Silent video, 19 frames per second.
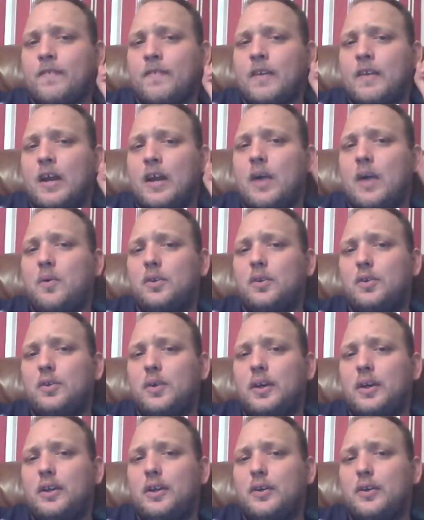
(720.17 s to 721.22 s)
I will do
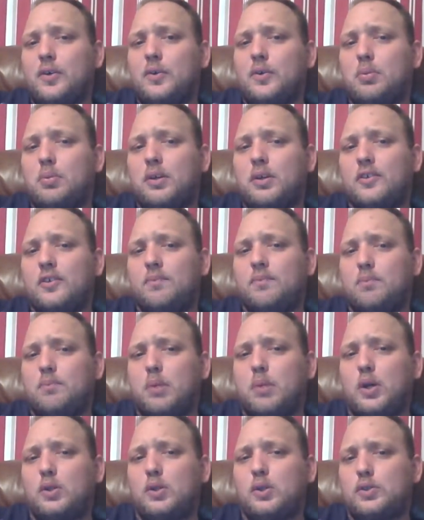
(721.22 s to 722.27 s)
a Google Plus
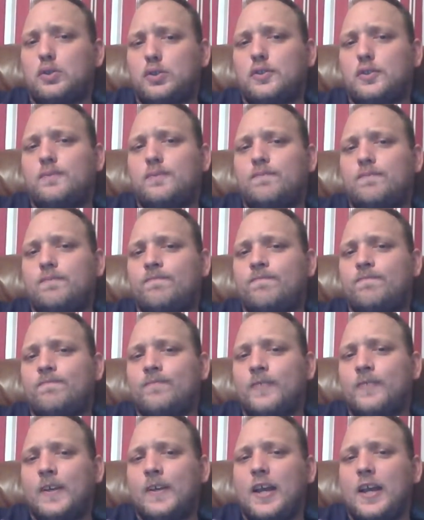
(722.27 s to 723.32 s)
post
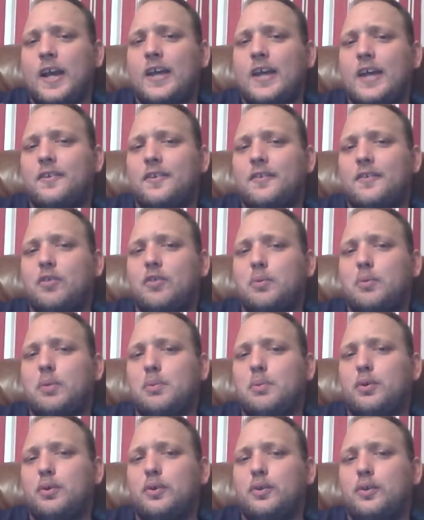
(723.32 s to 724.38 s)
asking for
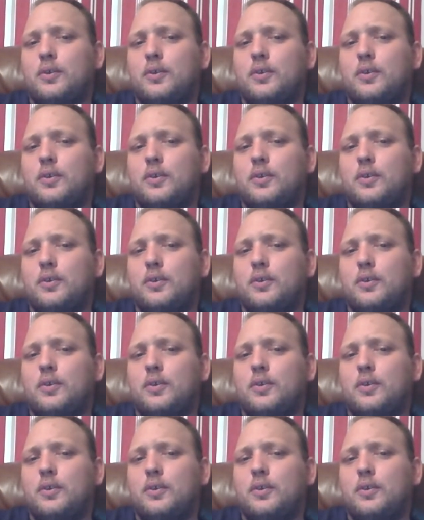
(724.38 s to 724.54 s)
people's